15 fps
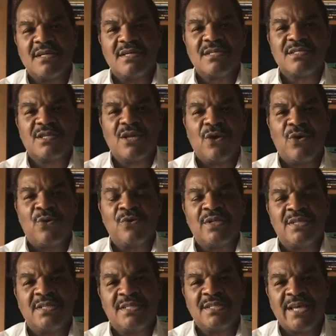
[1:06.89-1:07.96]
So the
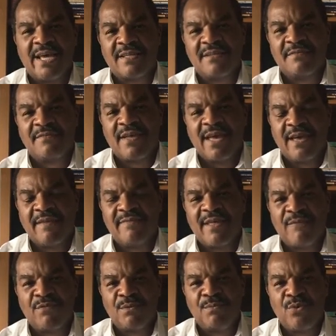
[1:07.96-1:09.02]
detective gave that
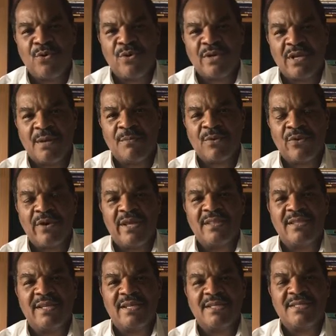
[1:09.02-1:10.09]
report number, and
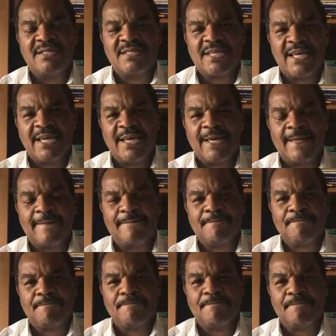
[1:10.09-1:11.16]
then he said,
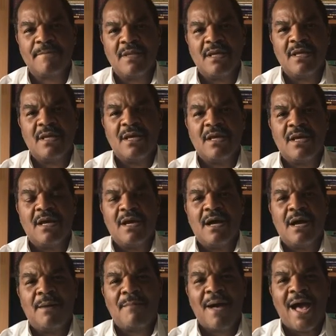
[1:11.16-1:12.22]

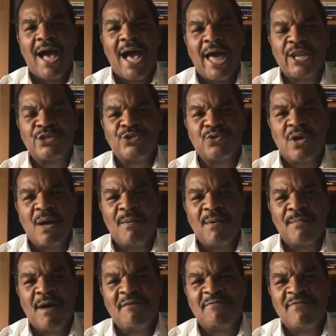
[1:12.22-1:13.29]
"How did you come
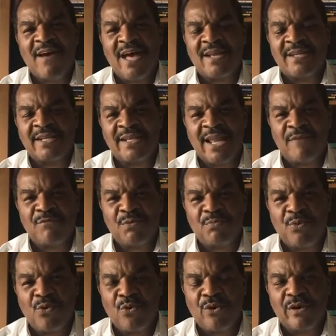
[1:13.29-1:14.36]
about finding that
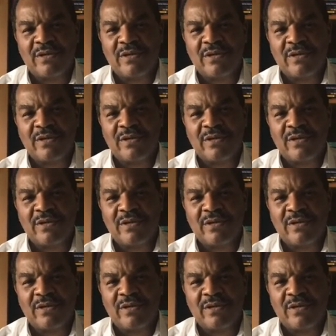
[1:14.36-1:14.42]
report?"